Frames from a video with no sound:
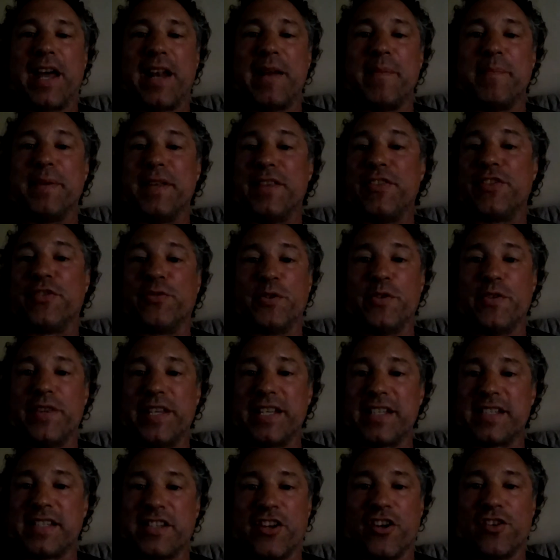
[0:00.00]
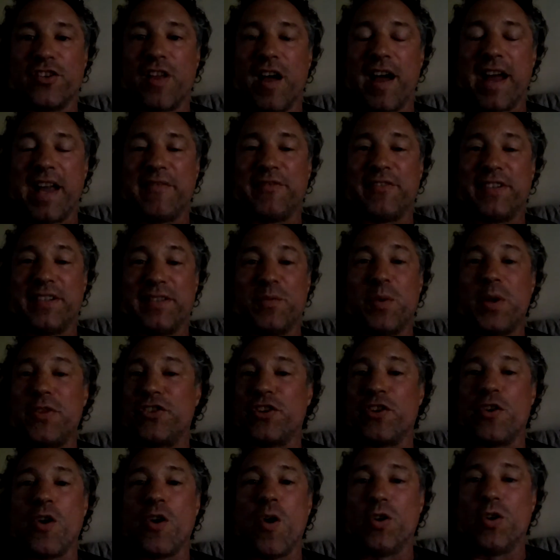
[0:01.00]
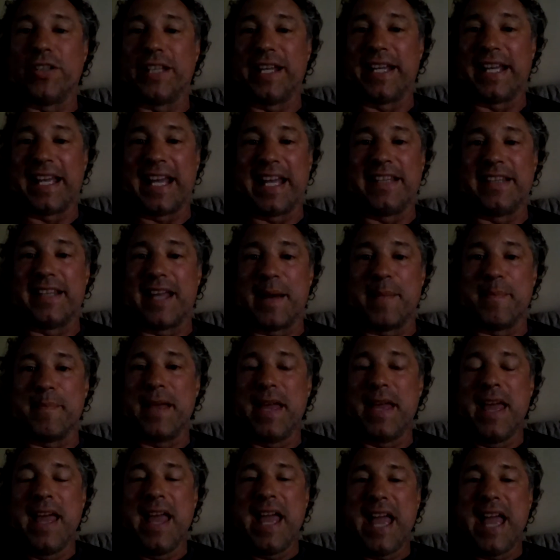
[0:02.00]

that have been through this in their life and what they're holding in them.